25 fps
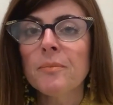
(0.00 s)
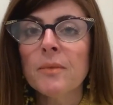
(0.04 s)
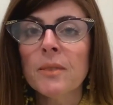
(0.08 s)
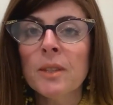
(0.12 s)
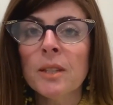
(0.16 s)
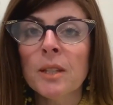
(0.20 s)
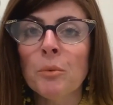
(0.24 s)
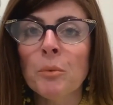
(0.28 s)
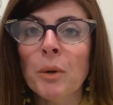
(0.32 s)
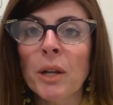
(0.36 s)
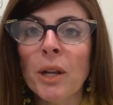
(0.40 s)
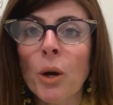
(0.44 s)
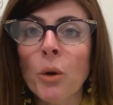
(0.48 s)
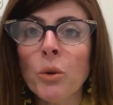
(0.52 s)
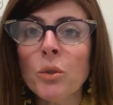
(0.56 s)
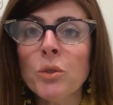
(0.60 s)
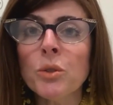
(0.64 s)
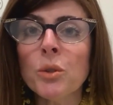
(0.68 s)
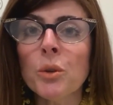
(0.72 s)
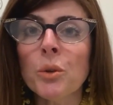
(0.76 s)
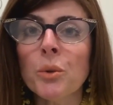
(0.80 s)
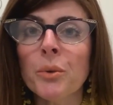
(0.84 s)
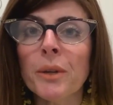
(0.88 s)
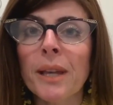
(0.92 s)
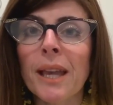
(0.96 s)
What
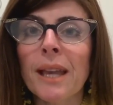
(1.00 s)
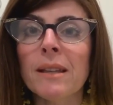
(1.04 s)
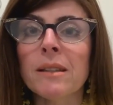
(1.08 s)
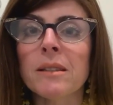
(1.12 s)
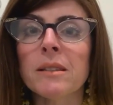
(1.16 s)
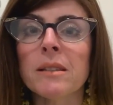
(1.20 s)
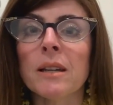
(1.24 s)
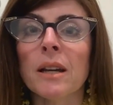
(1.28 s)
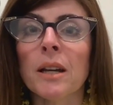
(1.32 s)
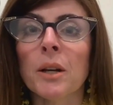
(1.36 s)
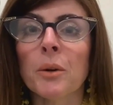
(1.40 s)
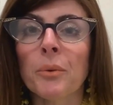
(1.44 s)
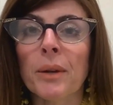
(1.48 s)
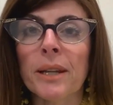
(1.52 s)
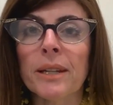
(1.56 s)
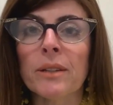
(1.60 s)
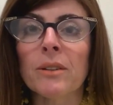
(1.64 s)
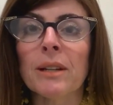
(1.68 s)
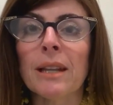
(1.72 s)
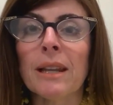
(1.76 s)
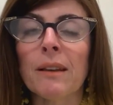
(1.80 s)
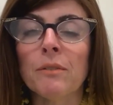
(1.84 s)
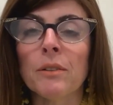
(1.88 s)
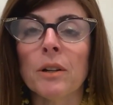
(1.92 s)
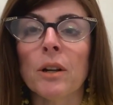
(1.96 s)
also creates a greater
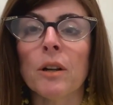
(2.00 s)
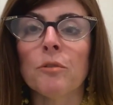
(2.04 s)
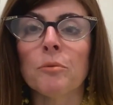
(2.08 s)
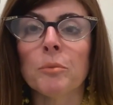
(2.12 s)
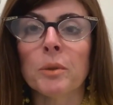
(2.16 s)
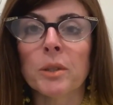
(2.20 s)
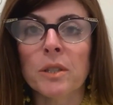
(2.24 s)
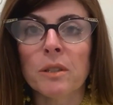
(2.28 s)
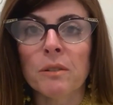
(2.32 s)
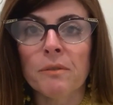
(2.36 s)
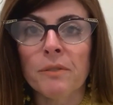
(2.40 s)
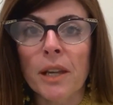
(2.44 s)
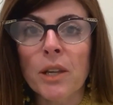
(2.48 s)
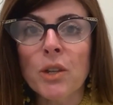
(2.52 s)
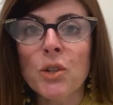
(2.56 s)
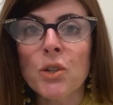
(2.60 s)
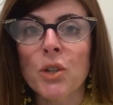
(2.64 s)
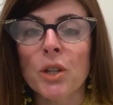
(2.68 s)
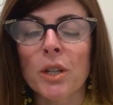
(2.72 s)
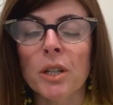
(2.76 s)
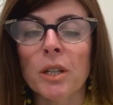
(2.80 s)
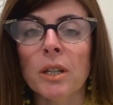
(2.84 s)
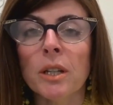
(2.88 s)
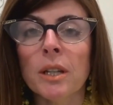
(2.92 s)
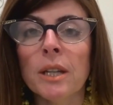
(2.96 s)
level of
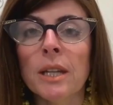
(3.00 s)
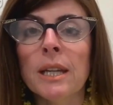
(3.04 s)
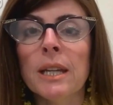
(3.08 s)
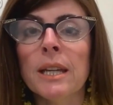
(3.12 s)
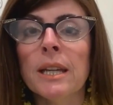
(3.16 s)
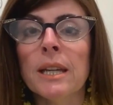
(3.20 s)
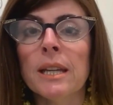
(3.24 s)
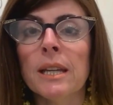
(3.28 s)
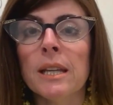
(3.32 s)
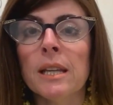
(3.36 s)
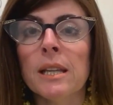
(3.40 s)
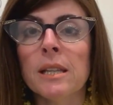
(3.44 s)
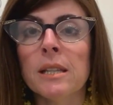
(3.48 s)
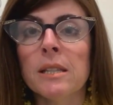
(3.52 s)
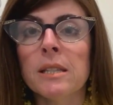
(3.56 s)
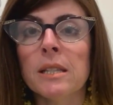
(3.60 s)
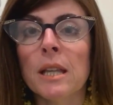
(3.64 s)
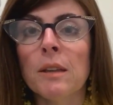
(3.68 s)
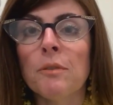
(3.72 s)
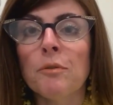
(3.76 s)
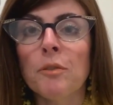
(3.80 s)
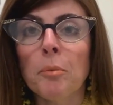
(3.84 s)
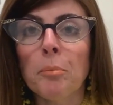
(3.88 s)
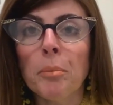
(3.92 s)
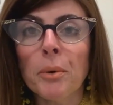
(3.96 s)
motivation is
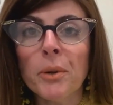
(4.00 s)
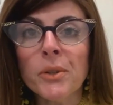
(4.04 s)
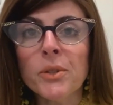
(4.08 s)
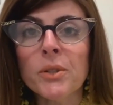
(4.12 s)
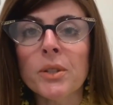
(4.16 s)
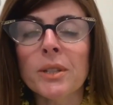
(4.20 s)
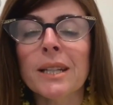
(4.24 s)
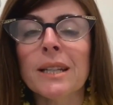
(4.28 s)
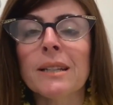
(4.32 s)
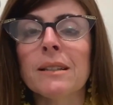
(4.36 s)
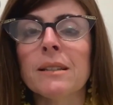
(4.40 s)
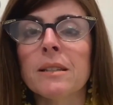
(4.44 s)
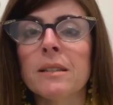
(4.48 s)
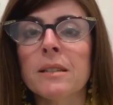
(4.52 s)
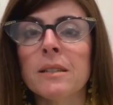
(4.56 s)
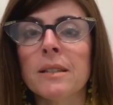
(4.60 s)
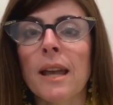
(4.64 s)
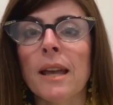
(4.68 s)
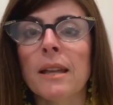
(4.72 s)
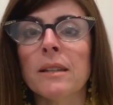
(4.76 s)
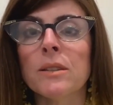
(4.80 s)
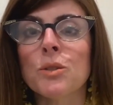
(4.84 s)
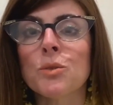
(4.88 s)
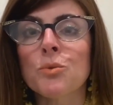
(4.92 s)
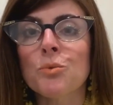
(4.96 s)
if a person
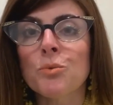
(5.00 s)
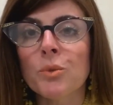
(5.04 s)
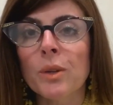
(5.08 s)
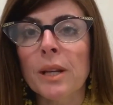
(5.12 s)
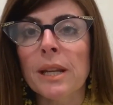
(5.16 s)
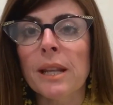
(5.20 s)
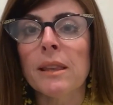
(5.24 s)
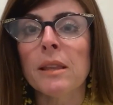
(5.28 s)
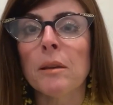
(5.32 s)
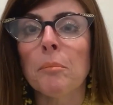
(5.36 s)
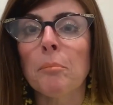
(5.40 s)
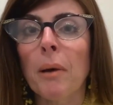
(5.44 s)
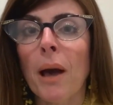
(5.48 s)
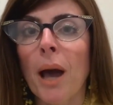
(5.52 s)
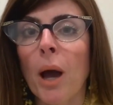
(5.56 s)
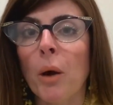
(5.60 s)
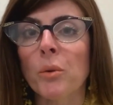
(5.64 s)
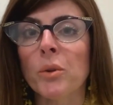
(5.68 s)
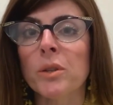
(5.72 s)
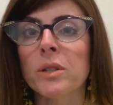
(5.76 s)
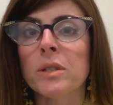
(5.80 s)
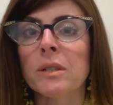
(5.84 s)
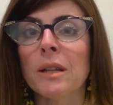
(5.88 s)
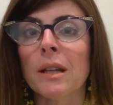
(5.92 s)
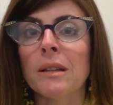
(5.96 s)
understands really the
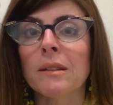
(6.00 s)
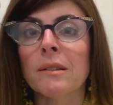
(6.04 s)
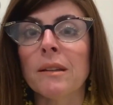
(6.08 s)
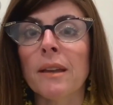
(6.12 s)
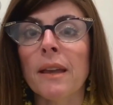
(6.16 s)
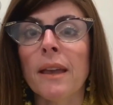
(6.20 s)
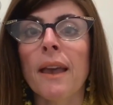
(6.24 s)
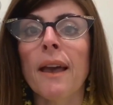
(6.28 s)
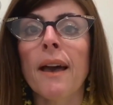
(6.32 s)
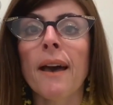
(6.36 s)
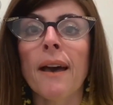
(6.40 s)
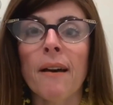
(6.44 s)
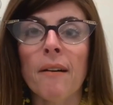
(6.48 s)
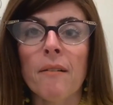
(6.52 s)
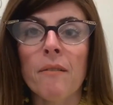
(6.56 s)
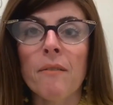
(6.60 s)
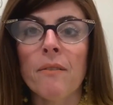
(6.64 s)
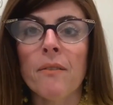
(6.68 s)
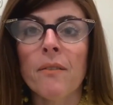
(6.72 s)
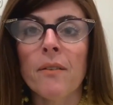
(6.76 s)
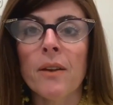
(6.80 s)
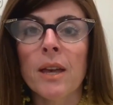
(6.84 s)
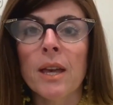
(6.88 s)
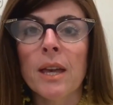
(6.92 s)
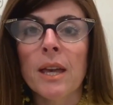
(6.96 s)
powers that they
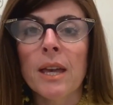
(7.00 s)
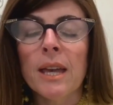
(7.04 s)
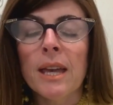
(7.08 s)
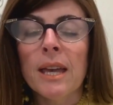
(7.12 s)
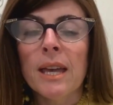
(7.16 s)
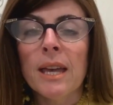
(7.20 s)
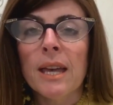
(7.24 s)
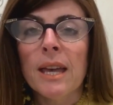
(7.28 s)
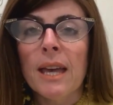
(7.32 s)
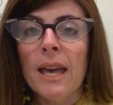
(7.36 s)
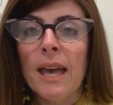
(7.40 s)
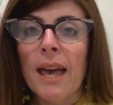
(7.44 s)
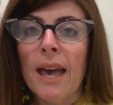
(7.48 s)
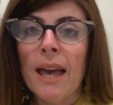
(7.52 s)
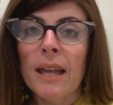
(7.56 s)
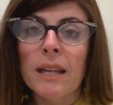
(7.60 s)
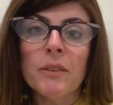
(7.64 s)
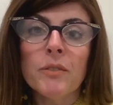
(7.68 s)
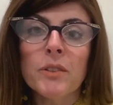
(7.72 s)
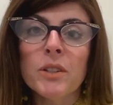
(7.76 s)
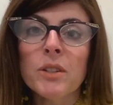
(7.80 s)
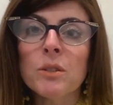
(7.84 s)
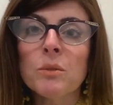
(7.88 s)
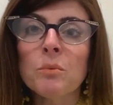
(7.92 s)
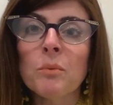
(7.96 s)
have. And
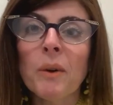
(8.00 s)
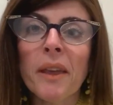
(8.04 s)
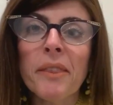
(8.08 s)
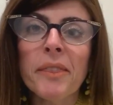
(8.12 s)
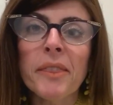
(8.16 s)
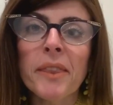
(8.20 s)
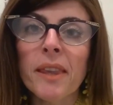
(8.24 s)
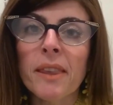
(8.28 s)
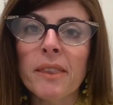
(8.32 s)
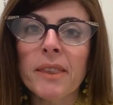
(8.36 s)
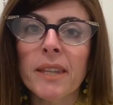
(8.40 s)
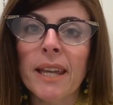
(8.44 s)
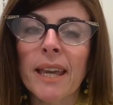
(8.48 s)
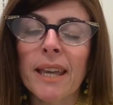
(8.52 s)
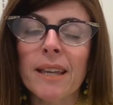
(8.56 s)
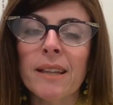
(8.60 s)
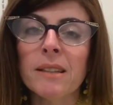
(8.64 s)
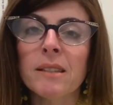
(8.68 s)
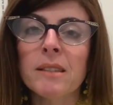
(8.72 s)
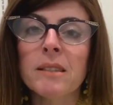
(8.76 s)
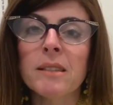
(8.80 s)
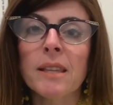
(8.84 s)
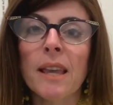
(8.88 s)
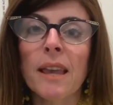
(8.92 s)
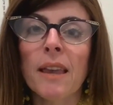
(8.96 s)
if there's one thing that I
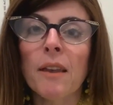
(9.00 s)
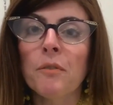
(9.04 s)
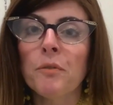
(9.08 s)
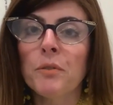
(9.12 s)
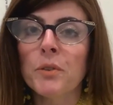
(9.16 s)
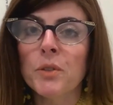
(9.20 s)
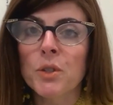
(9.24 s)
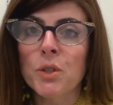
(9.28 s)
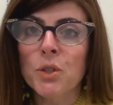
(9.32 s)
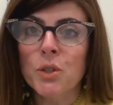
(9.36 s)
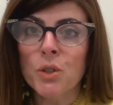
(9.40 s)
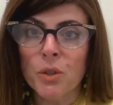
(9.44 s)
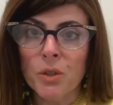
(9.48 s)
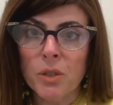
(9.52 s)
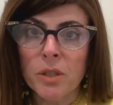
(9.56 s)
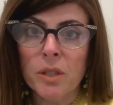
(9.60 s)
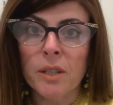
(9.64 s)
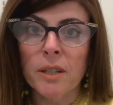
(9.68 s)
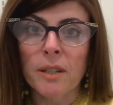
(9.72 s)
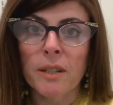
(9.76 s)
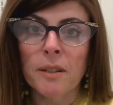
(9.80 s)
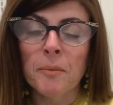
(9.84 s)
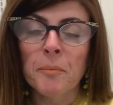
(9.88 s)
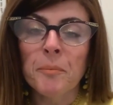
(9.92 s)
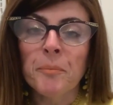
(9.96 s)
can say for certain,